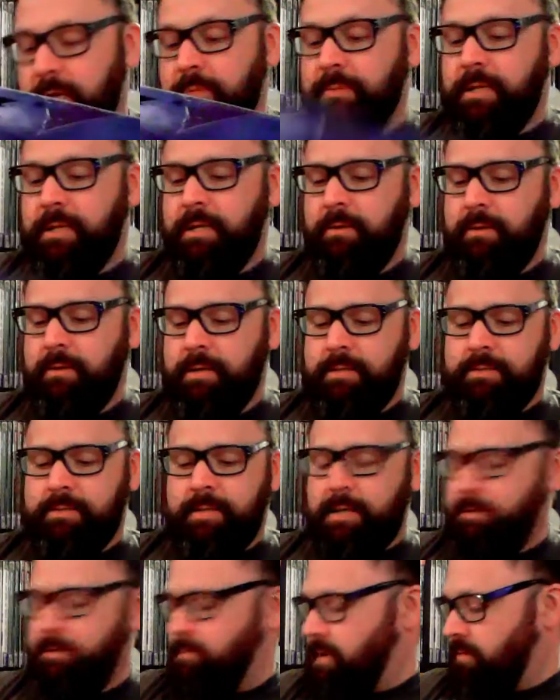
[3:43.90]
I'm curious.
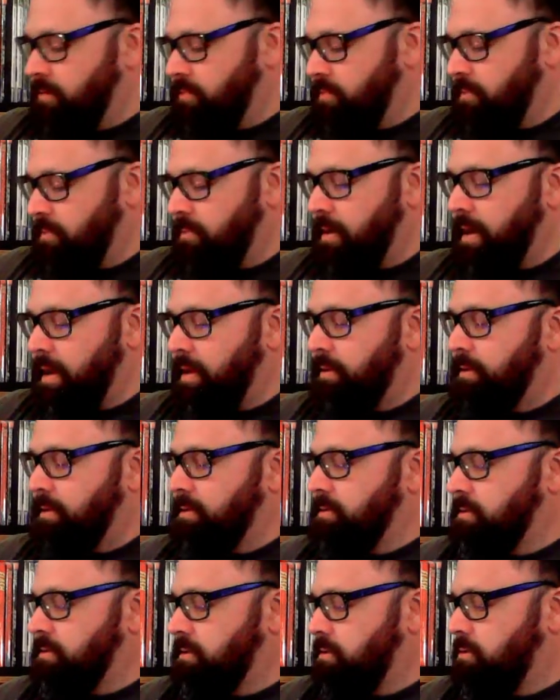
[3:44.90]
I do not remember buying
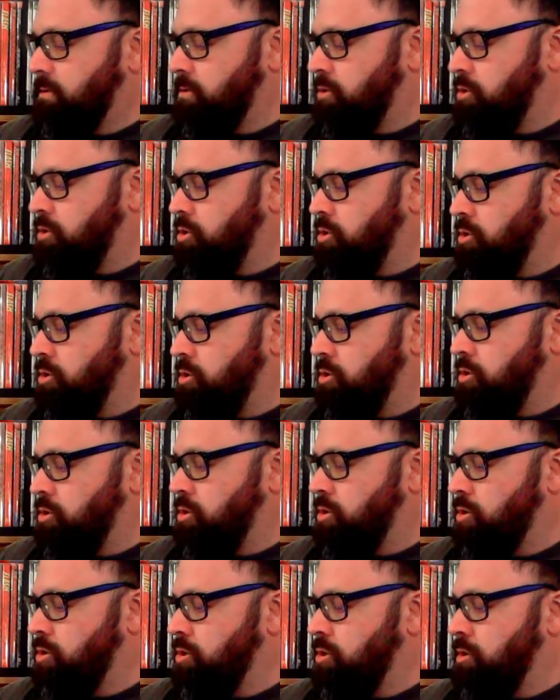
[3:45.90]
this.
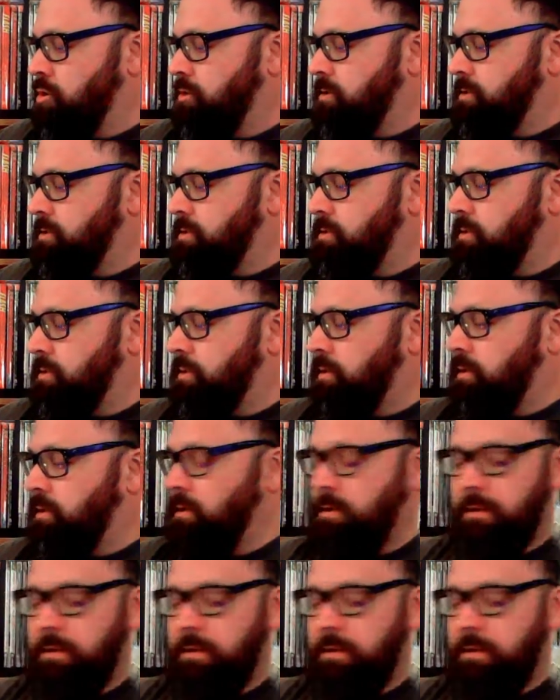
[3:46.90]
Let's see.